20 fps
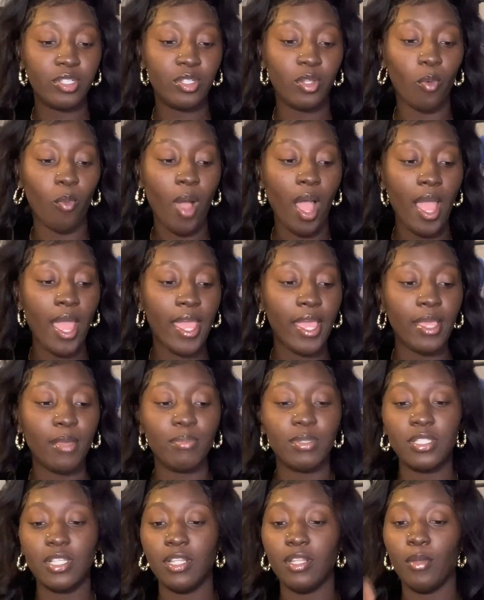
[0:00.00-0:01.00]
the
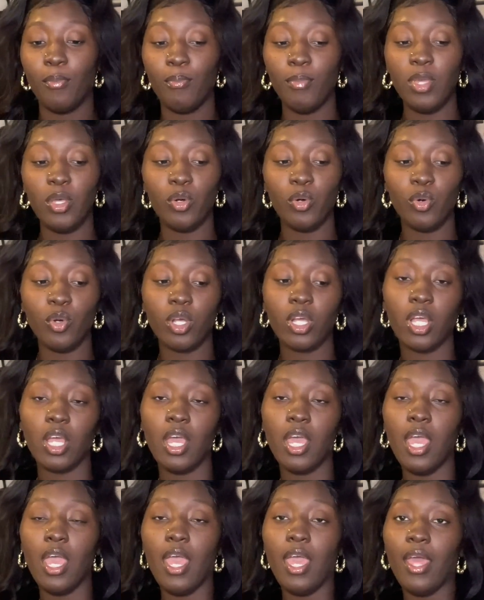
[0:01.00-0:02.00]
whites, and the milk.
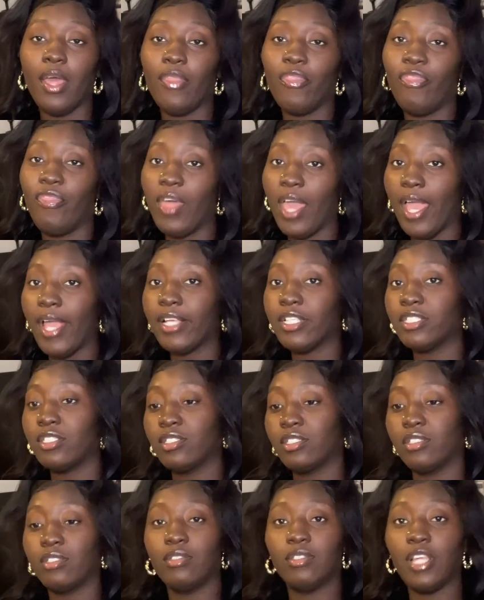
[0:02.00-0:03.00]
That is,
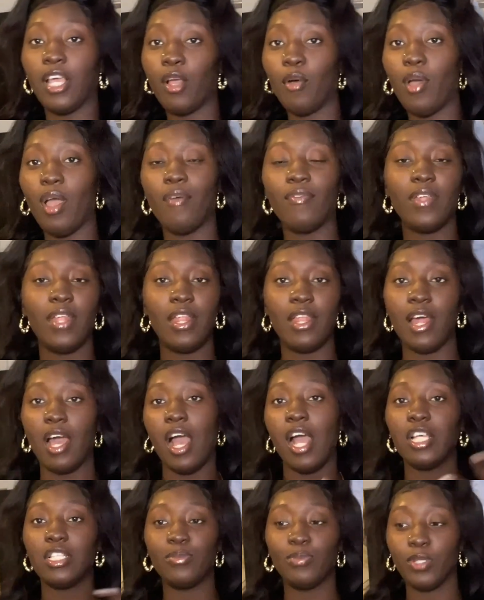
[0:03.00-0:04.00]
they're gonna have that at the
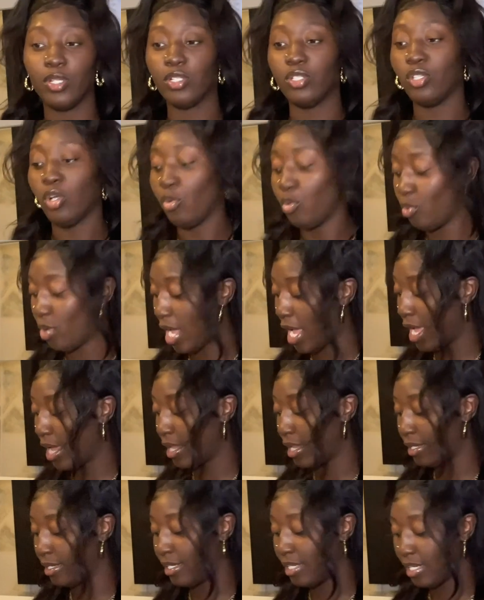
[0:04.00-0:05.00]
hospital. So
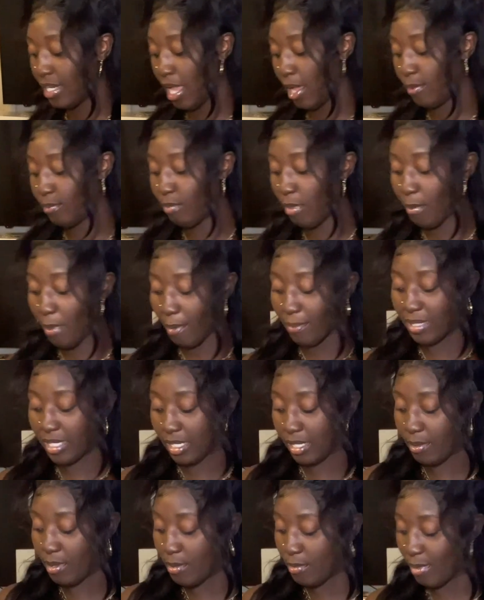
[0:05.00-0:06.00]
I did not. My mom did,
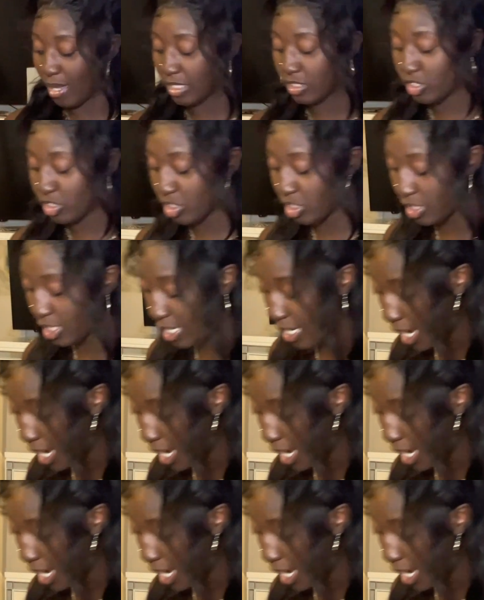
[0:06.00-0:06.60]
and my sister did